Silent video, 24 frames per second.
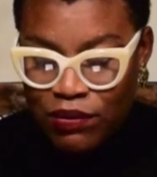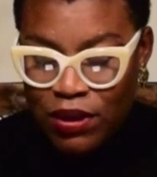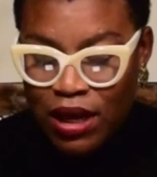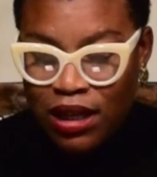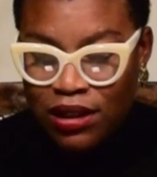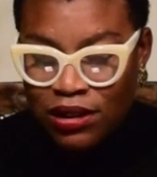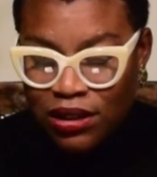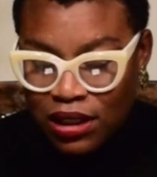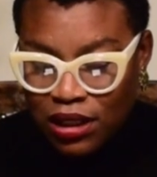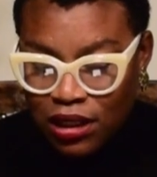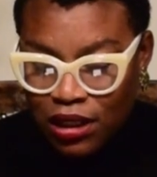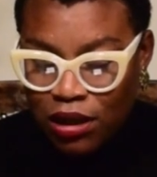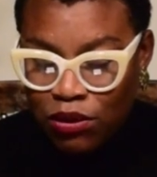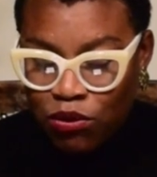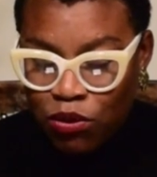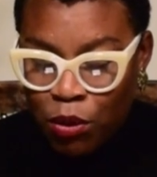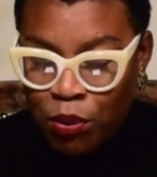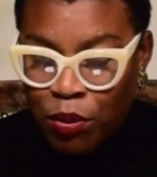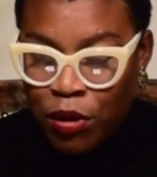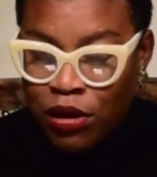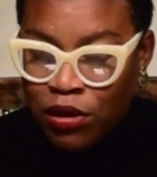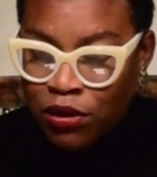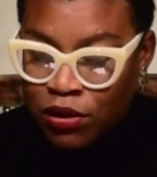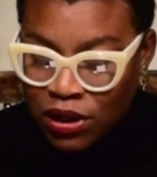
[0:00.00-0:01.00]
until it
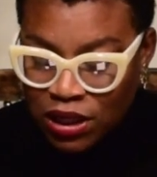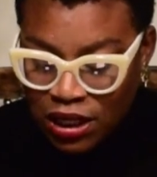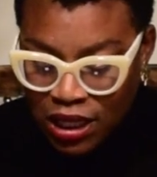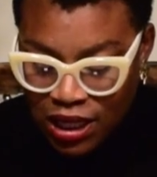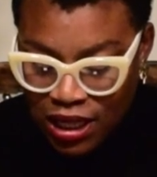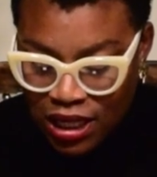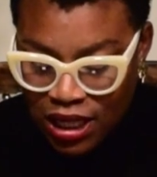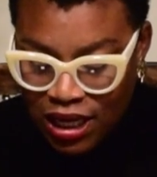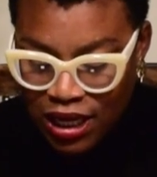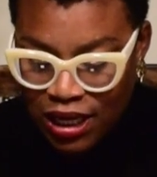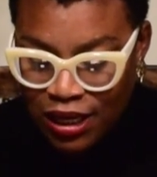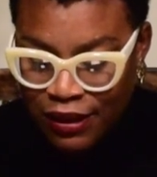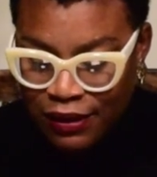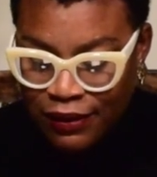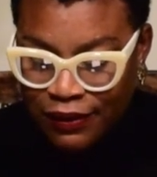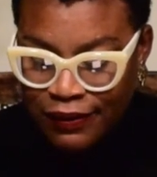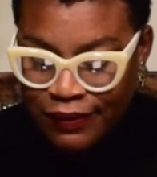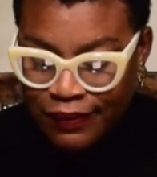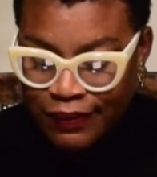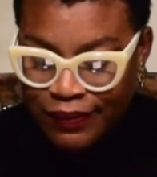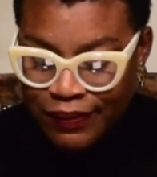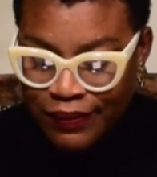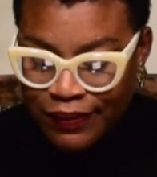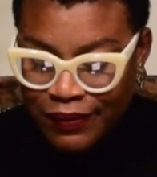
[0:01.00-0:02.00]
repose in thee.
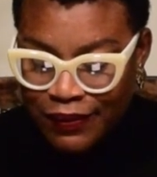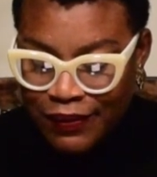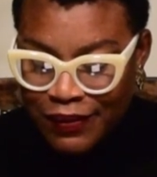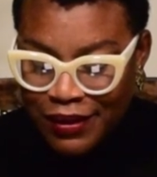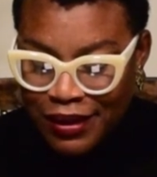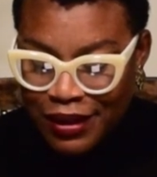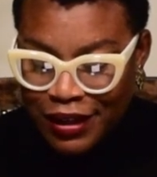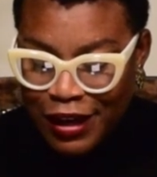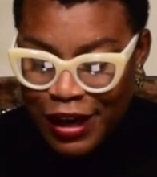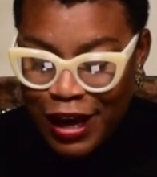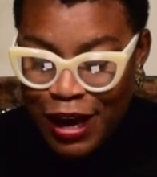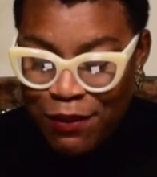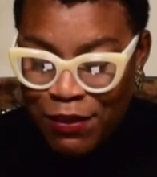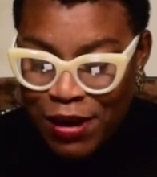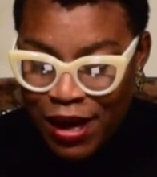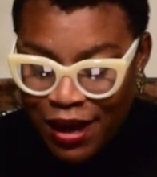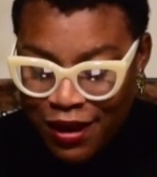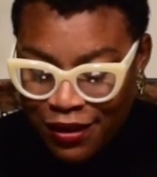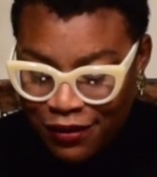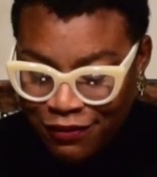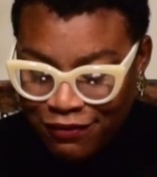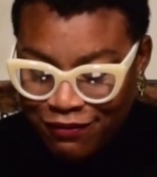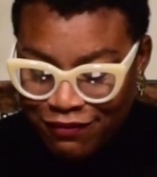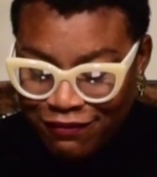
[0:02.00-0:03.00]

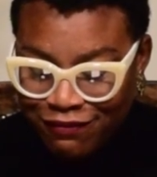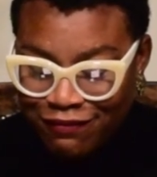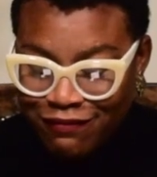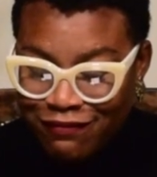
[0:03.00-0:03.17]
Amen.